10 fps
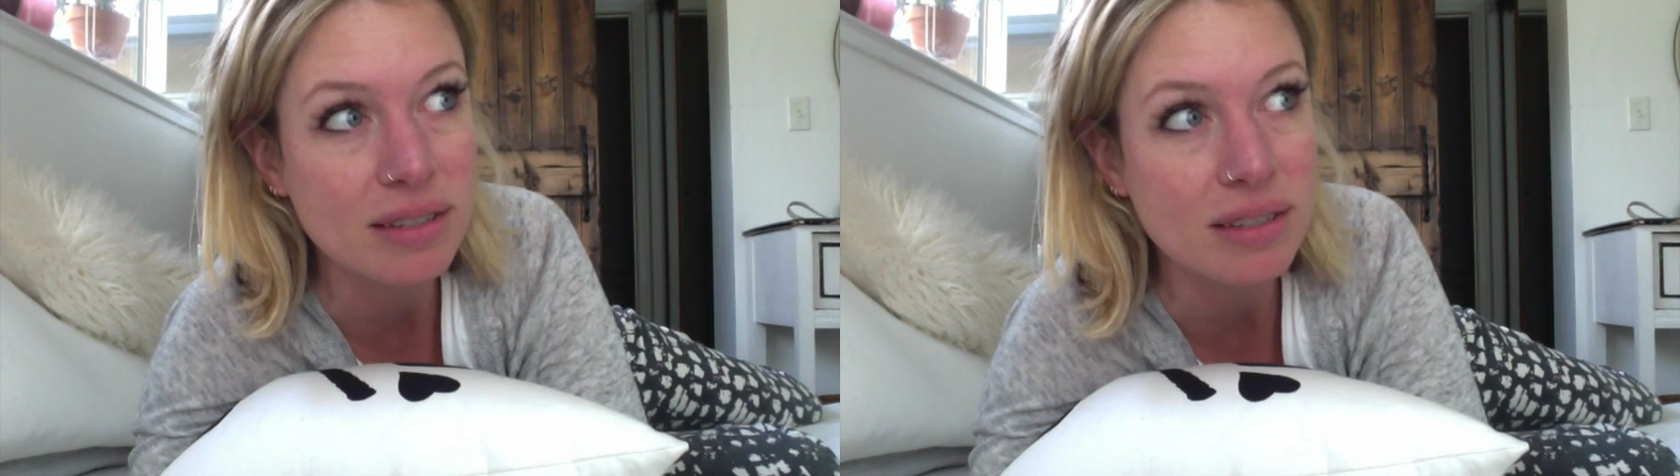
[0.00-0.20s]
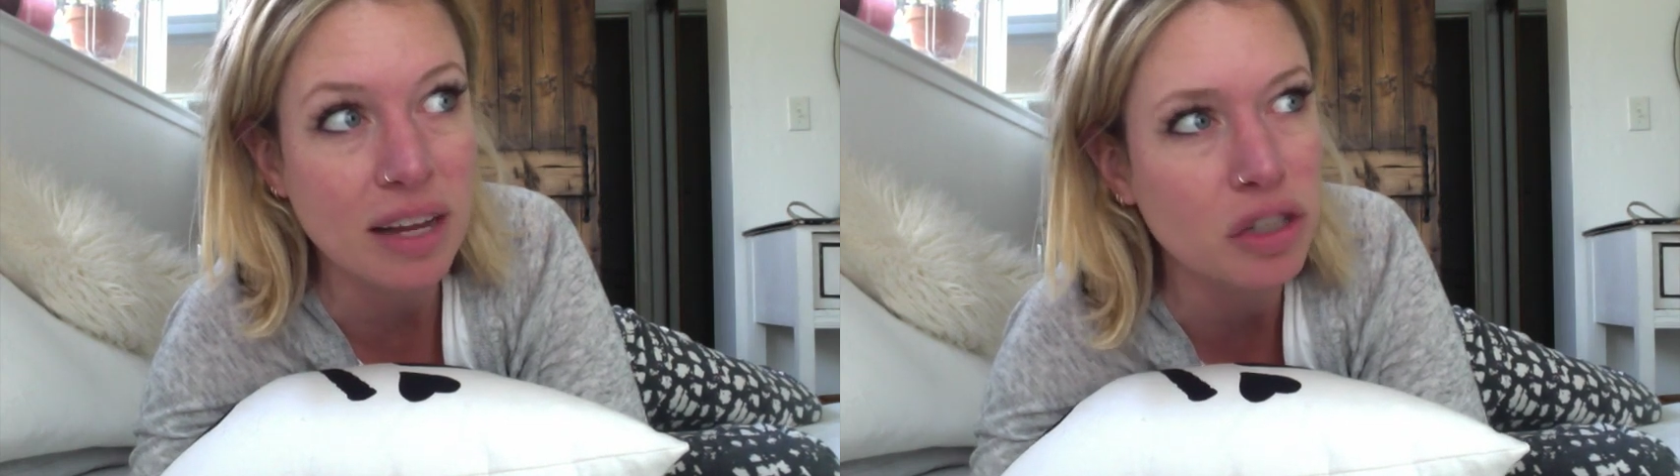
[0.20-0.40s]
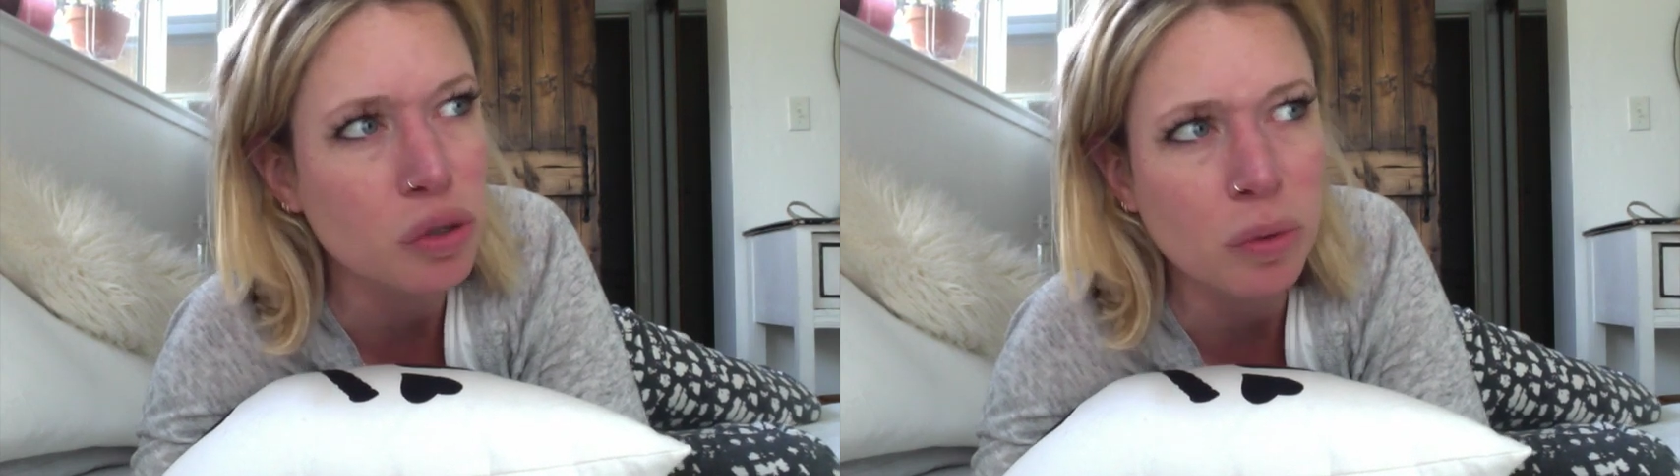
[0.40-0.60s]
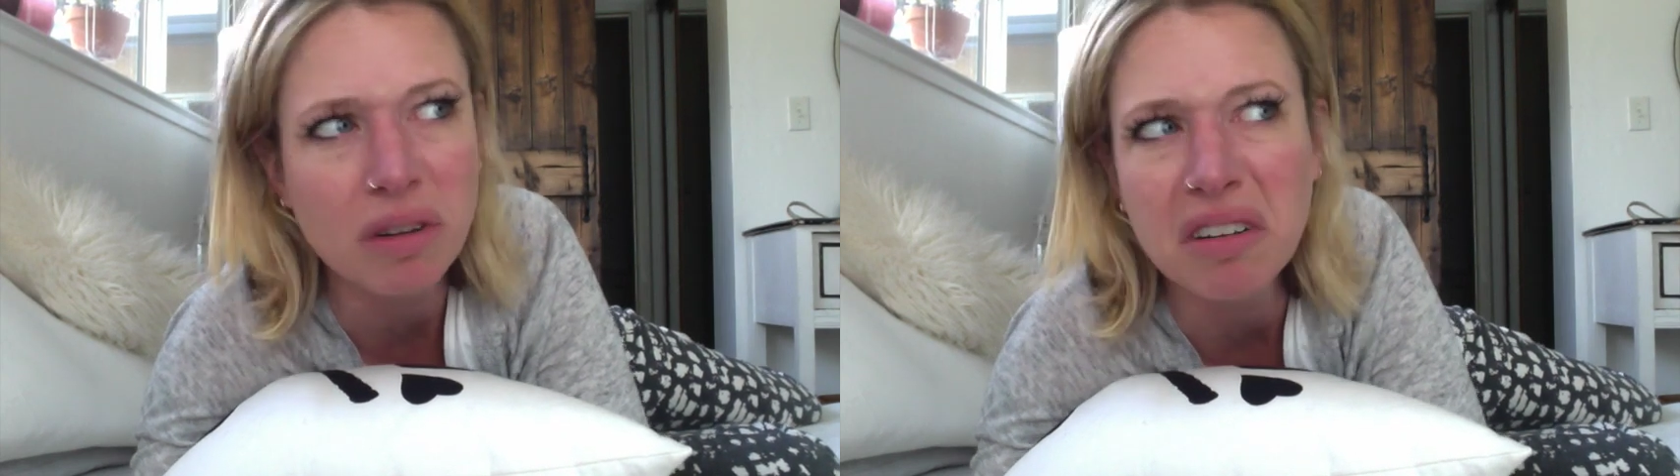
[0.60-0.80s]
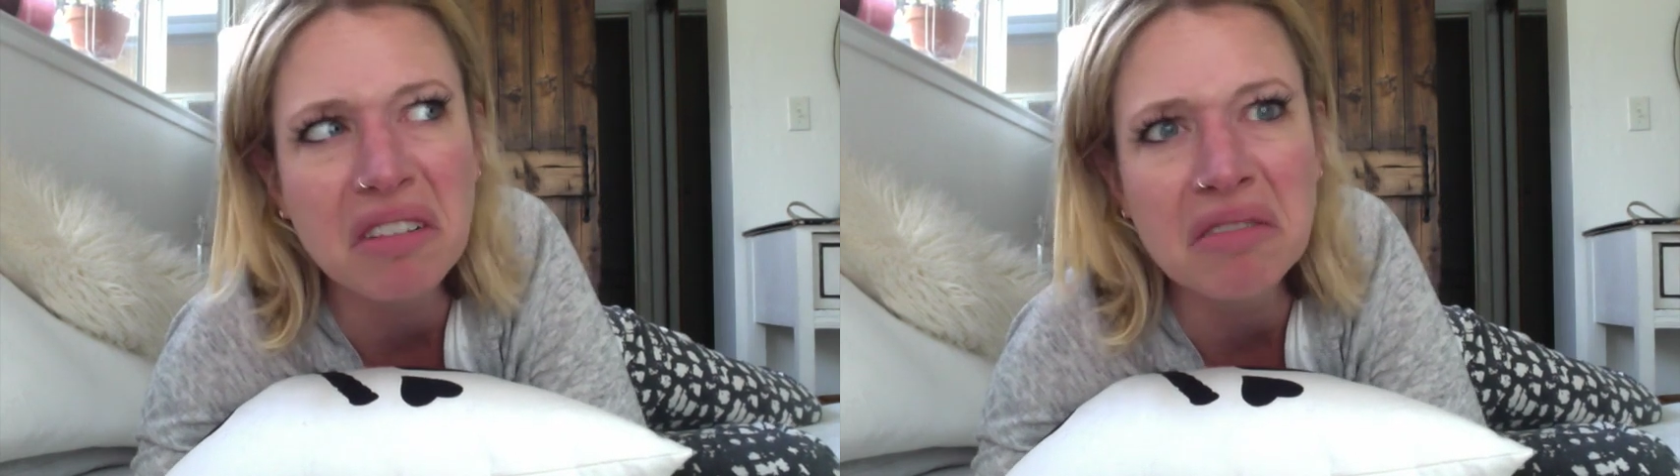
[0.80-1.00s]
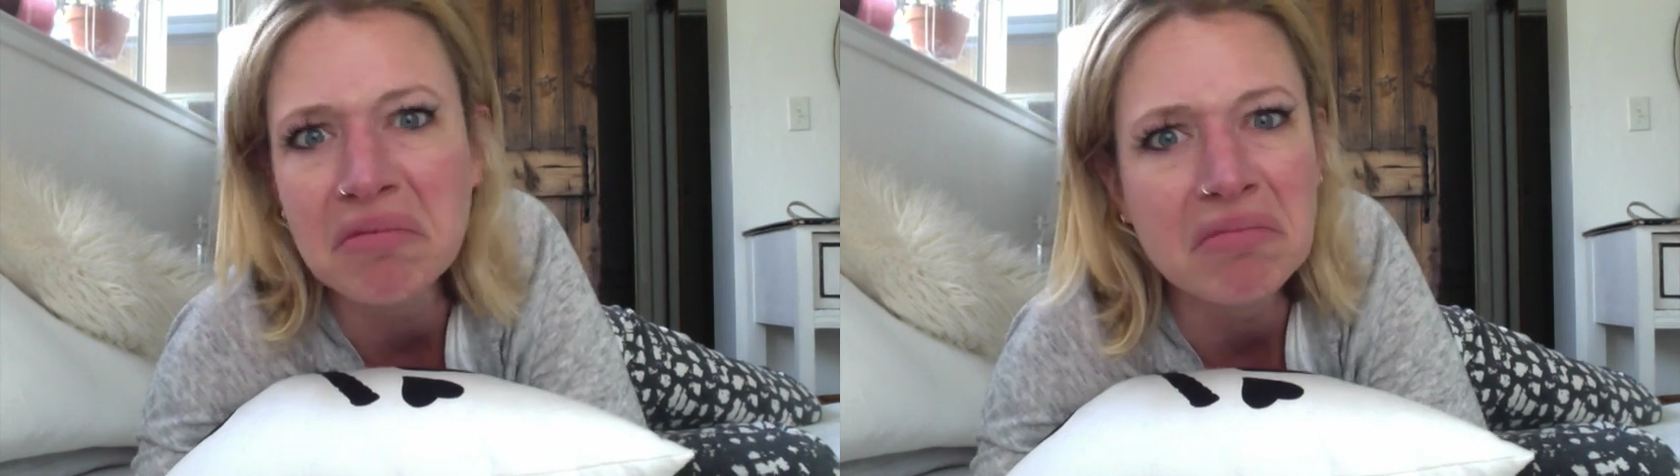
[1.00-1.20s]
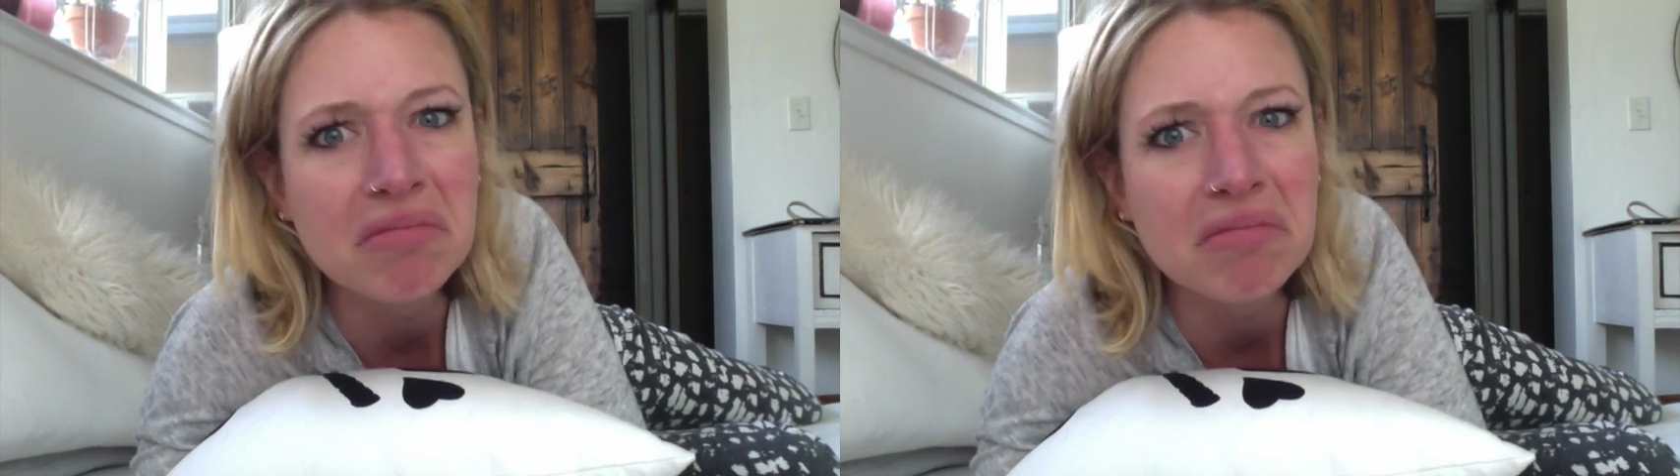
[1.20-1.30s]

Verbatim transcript: sensual